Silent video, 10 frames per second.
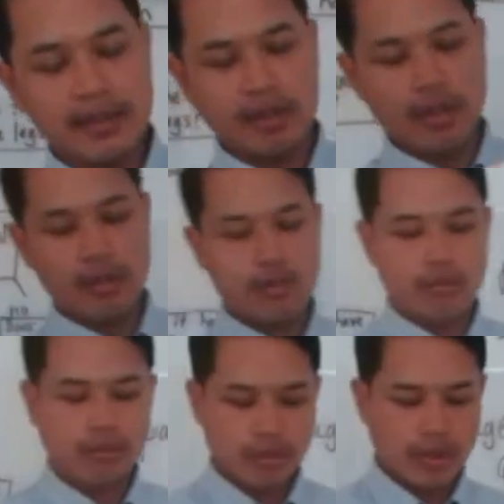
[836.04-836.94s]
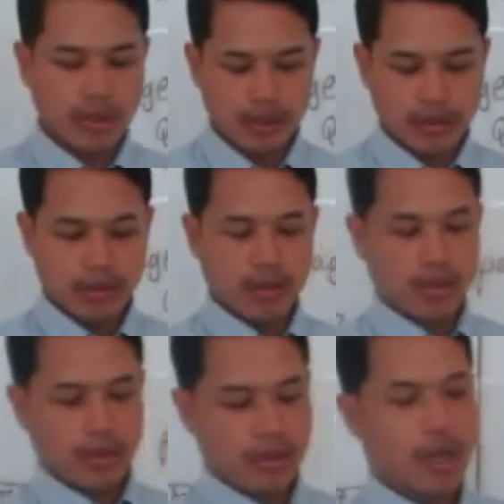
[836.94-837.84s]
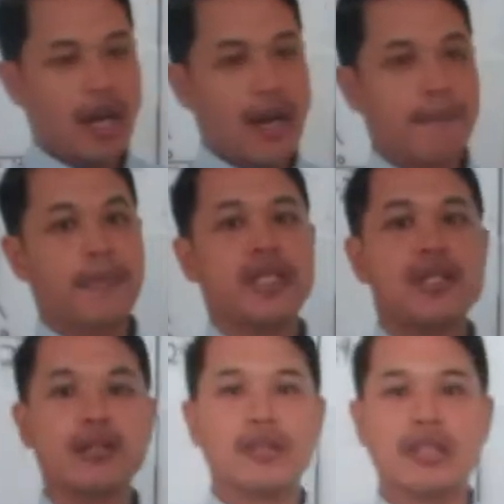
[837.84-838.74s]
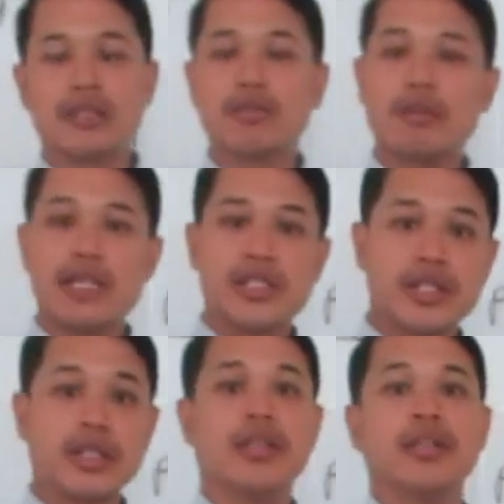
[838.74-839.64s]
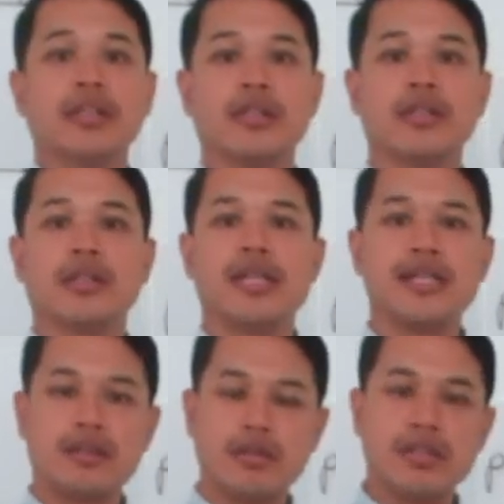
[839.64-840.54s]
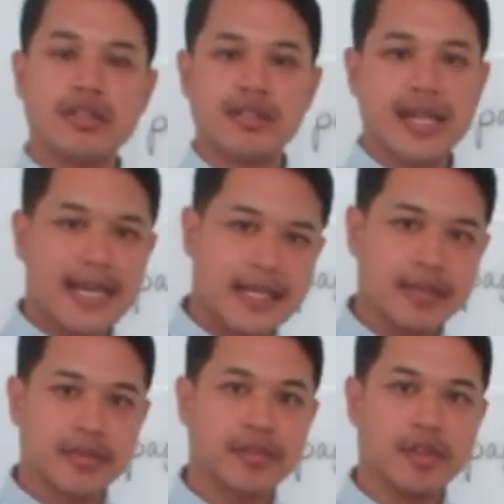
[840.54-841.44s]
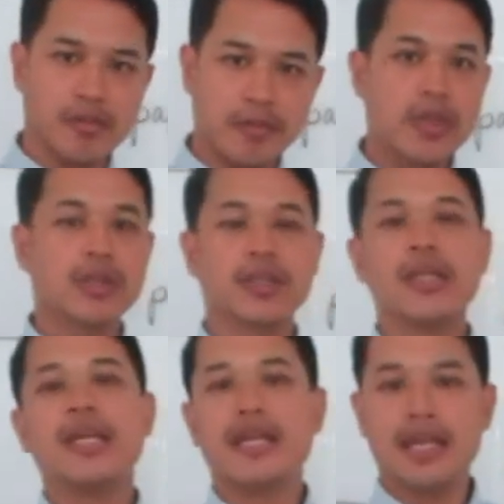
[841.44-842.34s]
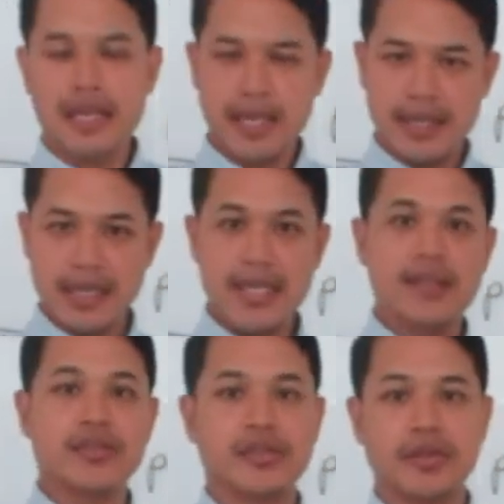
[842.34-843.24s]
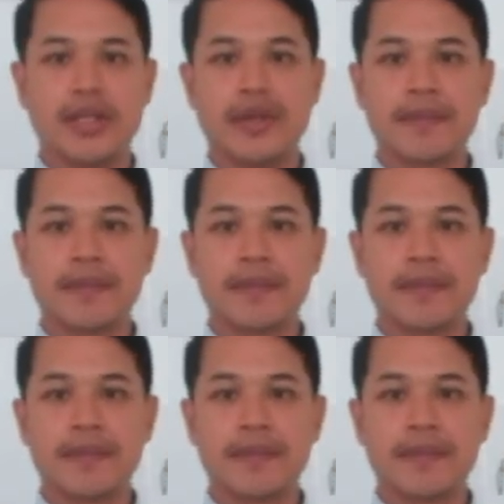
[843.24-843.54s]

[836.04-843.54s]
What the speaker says: so copy the question into your science notebook and answer it.